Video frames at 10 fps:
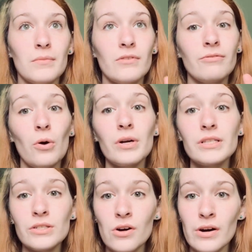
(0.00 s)

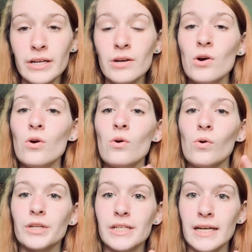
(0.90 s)
focused on
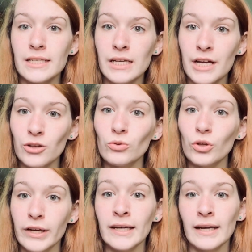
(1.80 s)
or to continue
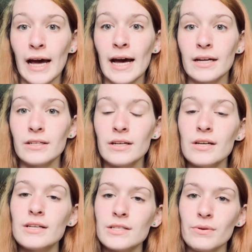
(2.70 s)
looking at.
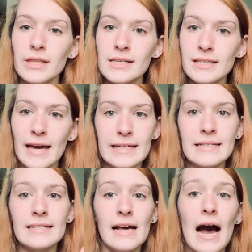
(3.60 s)
So in this case,
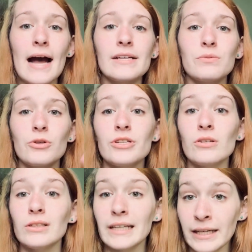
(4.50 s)
his eyes were still
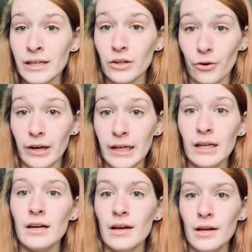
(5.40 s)
lingering,
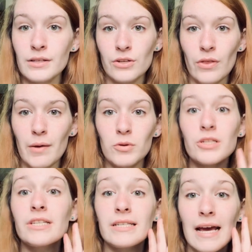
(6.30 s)
so they were
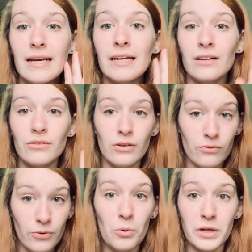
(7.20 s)
staying
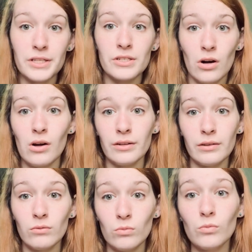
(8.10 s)
focused
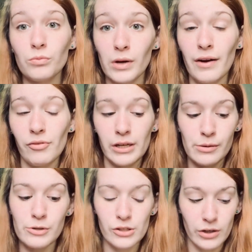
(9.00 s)
on whatever he
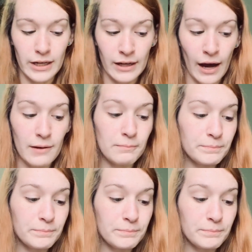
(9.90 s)
was looking at.